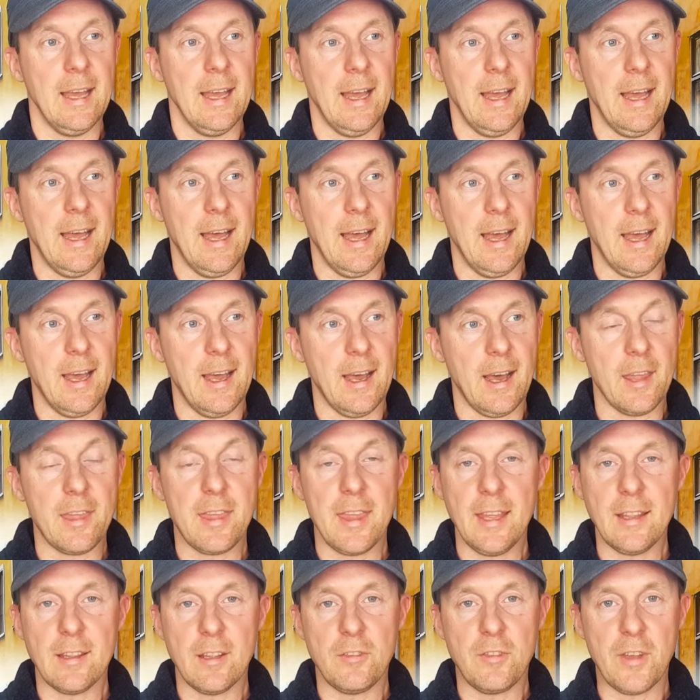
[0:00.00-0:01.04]
I
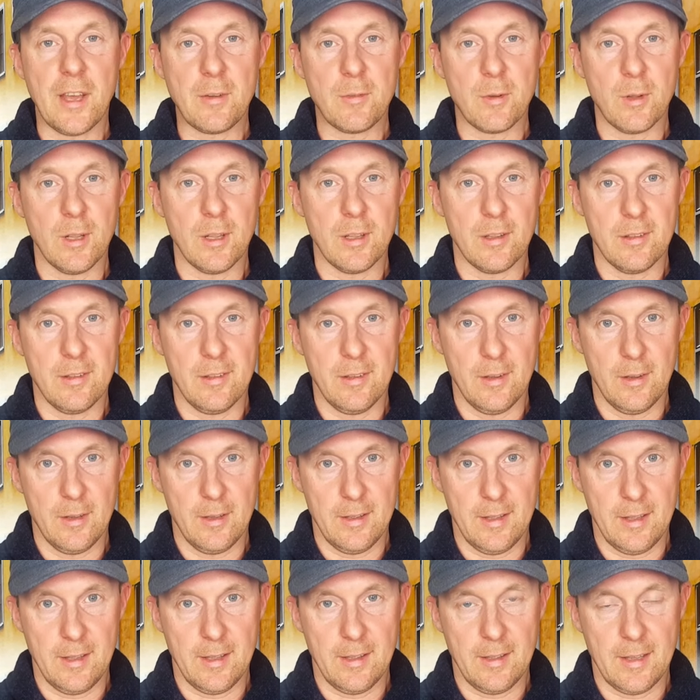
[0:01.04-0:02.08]
think the General
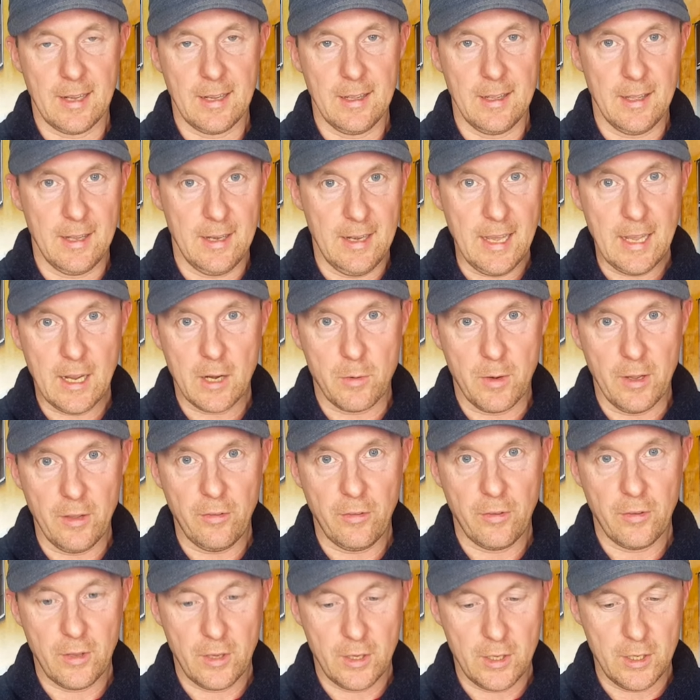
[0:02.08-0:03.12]

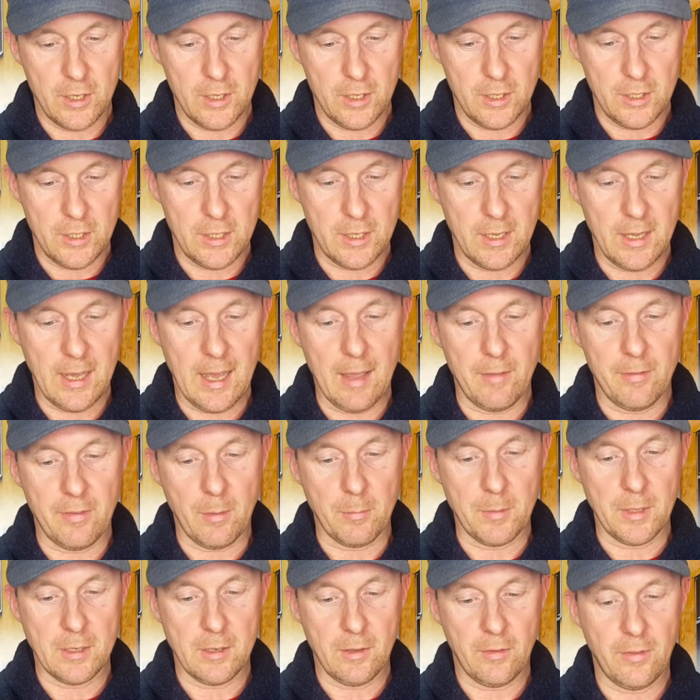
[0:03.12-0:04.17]
Licorice could have
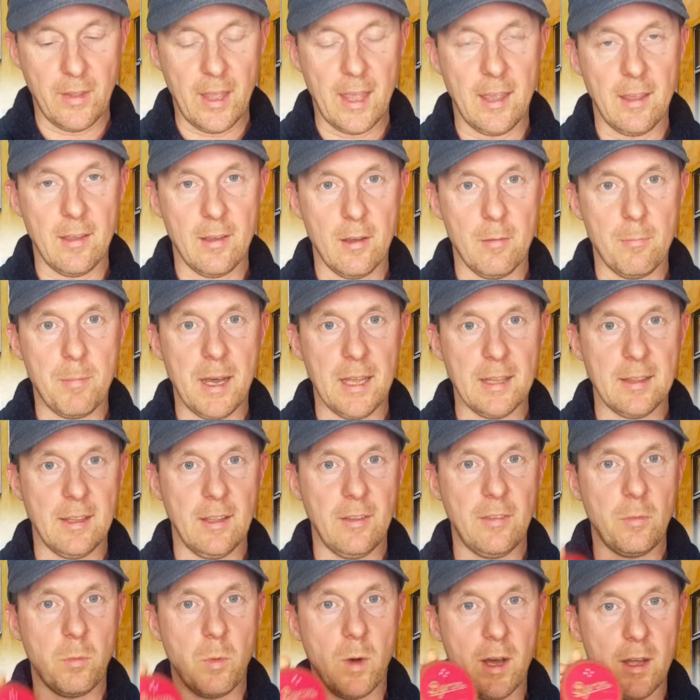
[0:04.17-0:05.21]
something to say about
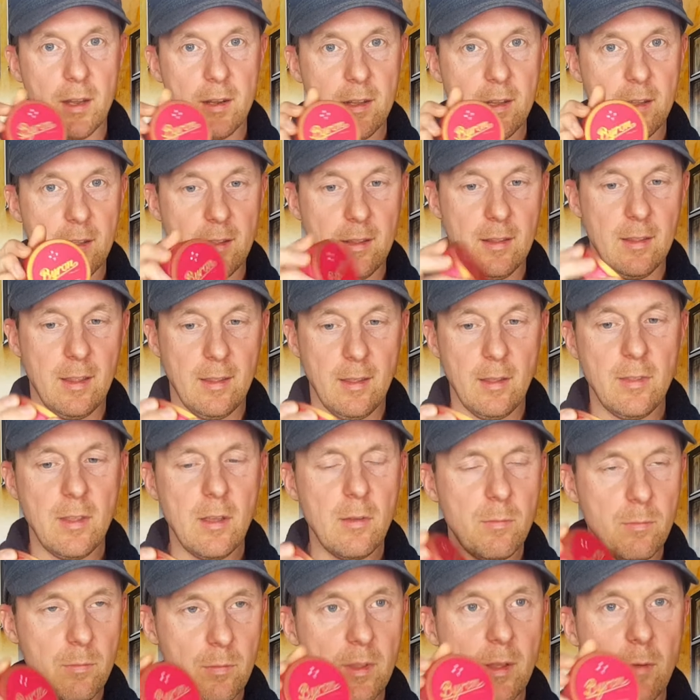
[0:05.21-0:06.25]
this one.
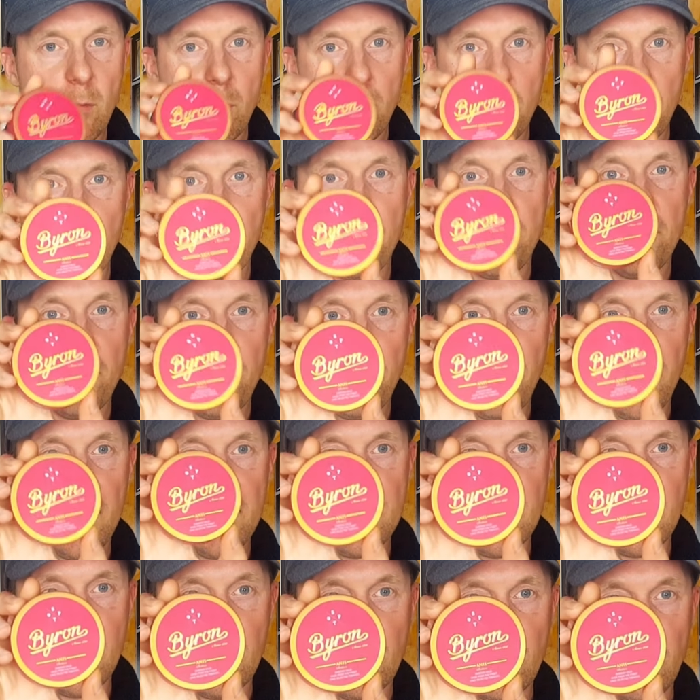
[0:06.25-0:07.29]
They will be
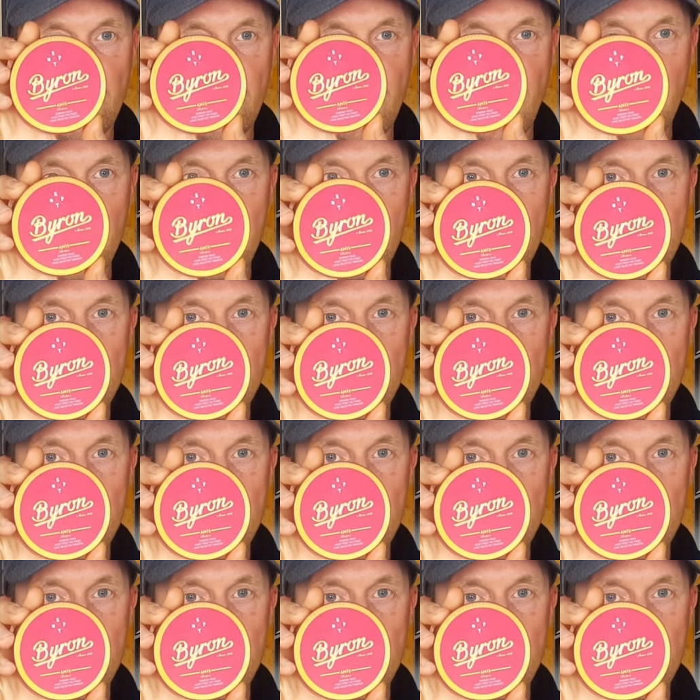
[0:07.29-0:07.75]
fighting on the same